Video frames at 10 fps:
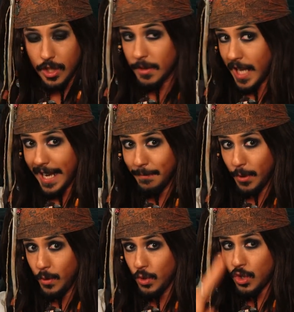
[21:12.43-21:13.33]

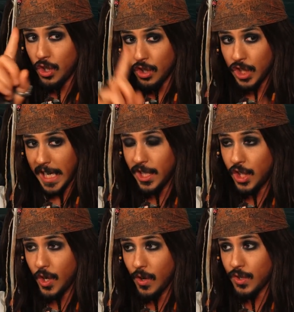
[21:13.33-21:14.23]
Cannonballs, chain
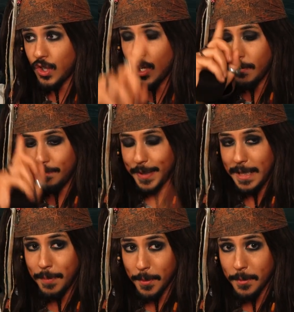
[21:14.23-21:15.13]
shots,
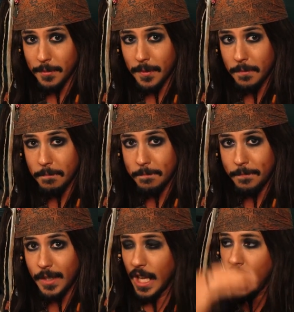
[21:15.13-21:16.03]
people.
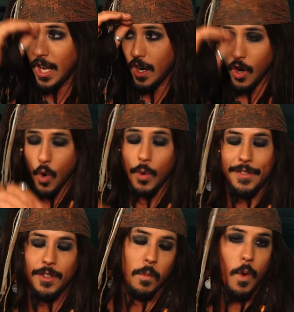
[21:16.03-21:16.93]
All
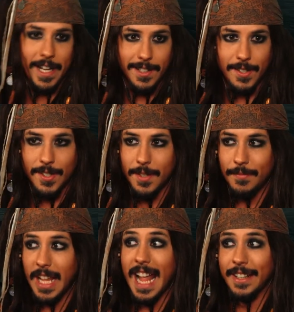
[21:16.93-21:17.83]
different weights.
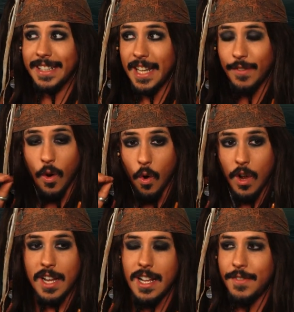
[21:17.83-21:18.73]
And
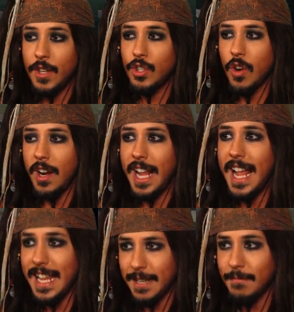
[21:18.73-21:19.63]
if you try to
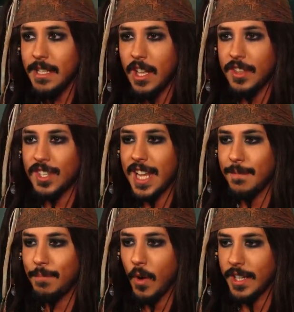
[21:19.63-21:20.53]
aim at the same
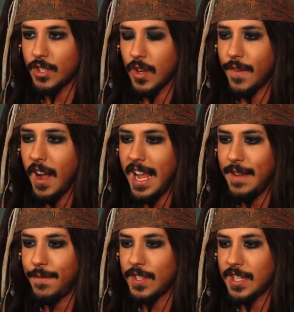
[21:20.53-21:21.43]
point, so if I
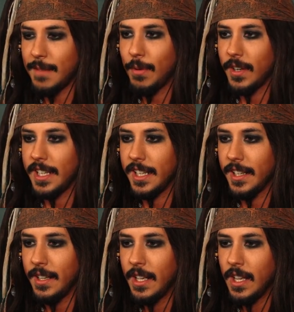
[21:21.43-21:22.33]
aim for the same point
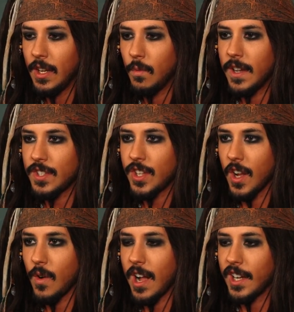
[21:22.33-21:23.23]
here,
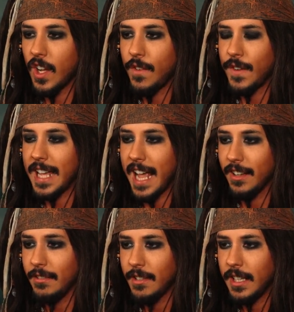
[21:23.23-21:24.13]
so I go for
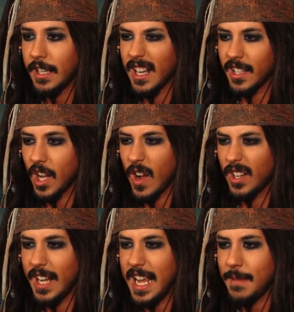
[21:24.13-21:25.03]
cannon, I'm going
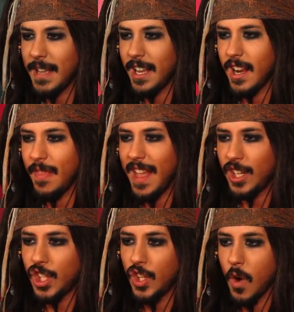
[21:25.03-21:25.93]
to aim here, and that
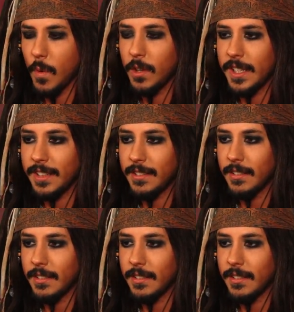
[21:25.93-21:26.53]
shot will hit.